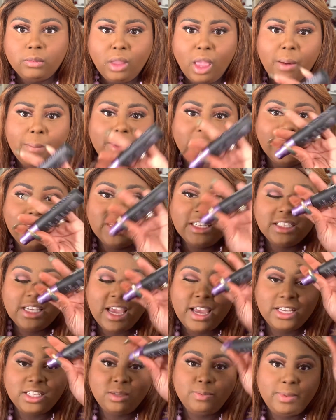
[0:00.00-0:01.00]
but this
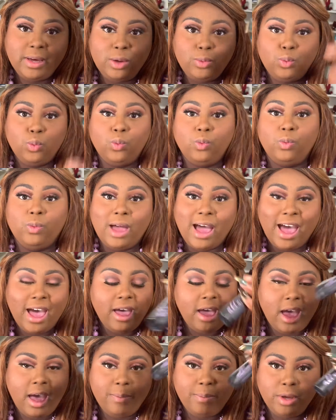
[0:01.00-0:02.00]
has been, I,
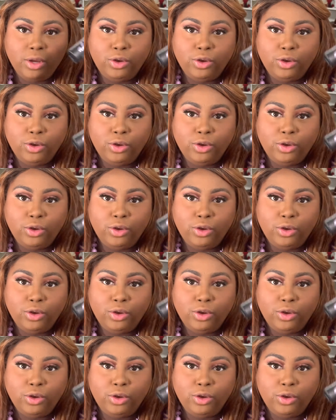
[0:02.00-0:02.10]
I've been